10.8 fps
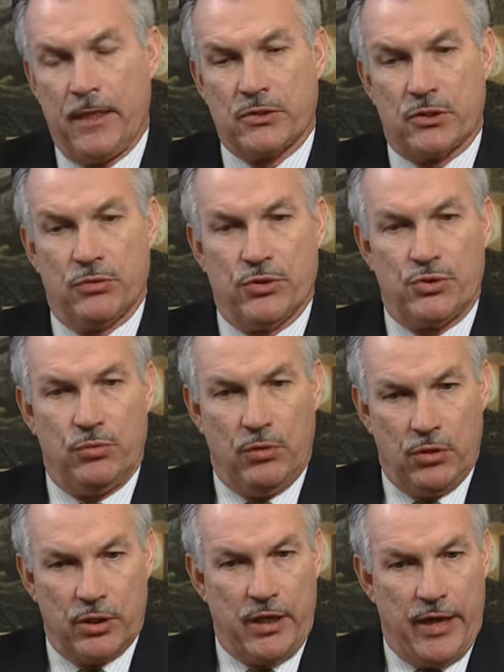So as you
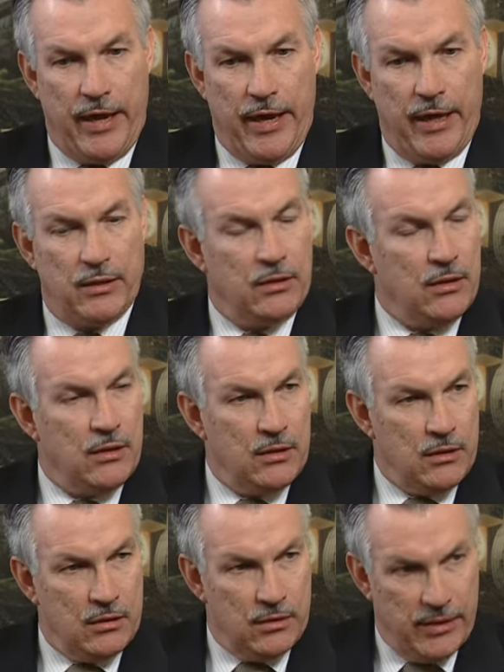look at
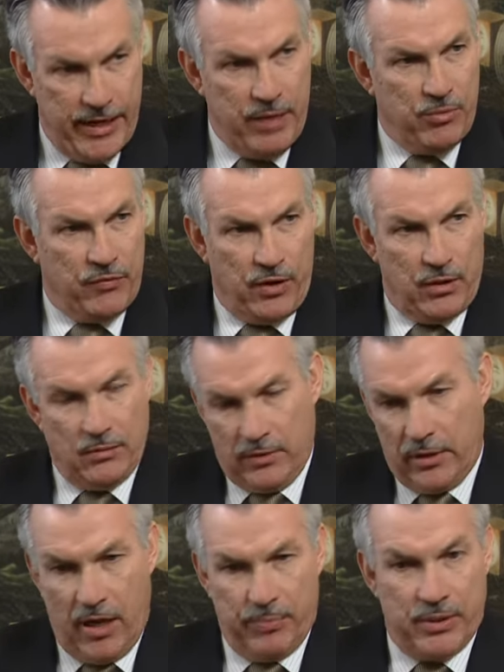the name of our
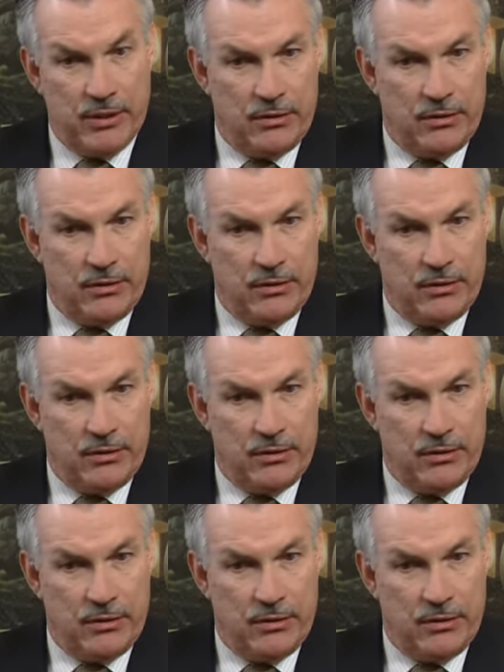comp